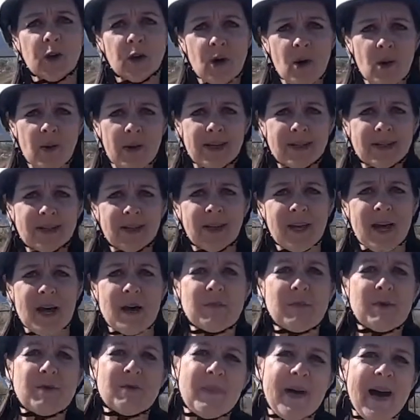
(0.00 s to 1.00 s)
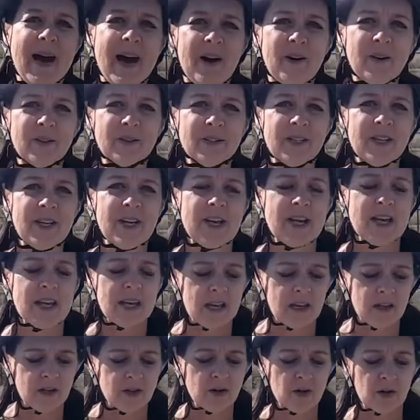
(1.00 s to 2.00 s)
going to come about
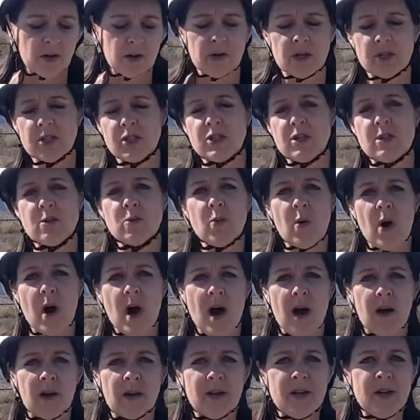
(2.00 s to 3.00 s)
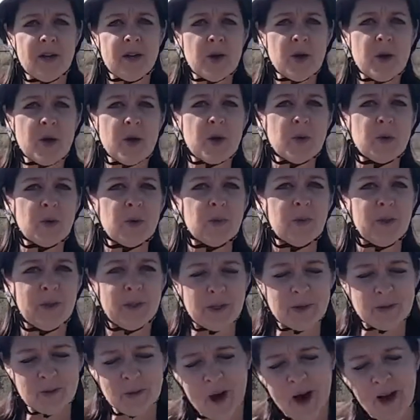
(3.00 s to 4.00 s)
in your Christian walk
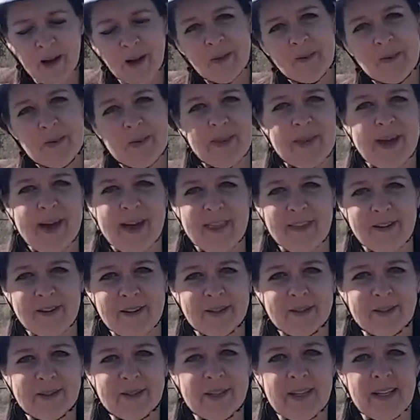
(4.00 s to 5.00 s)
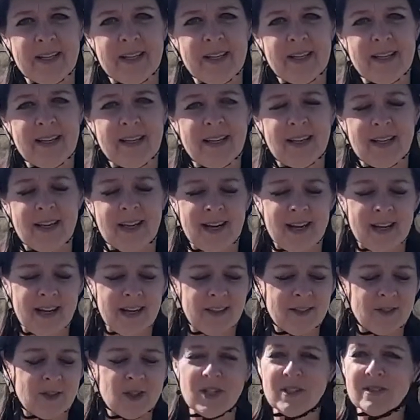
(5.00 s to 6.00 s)
when you walk it with
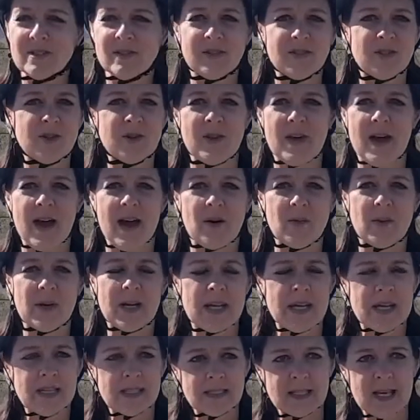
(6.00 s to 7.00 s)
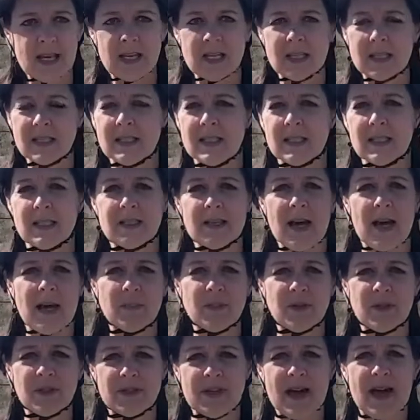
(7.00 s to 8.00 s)
others. Jesus knew that when he sent his
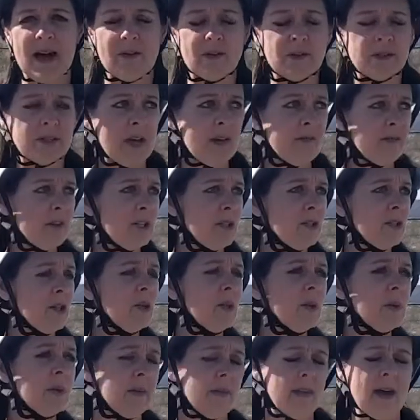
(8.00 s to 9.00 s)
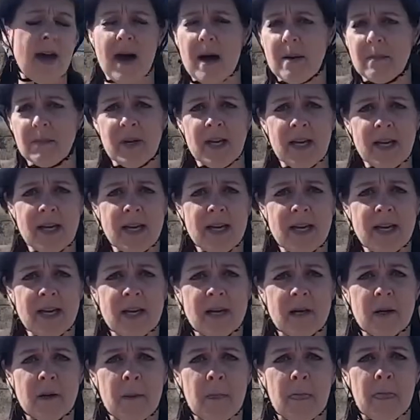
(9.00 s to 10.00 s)
disciples out, 72 of them,
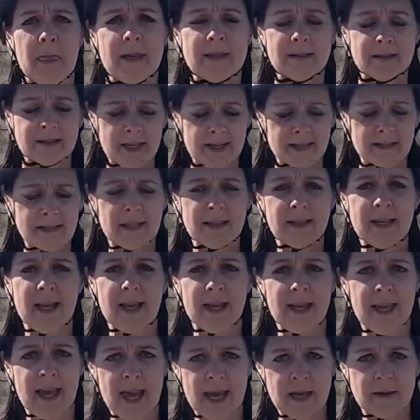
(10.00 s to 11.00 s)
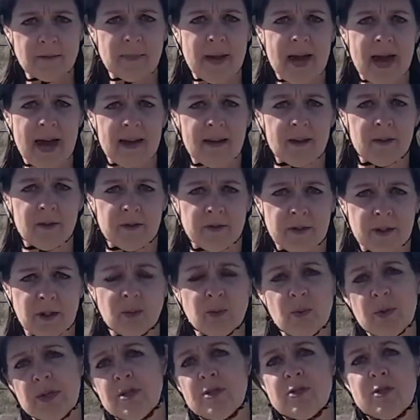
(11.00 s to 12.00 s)
it says that they came back
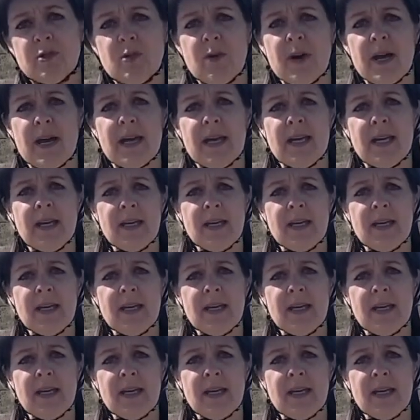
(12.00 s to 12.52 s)
filled with joy.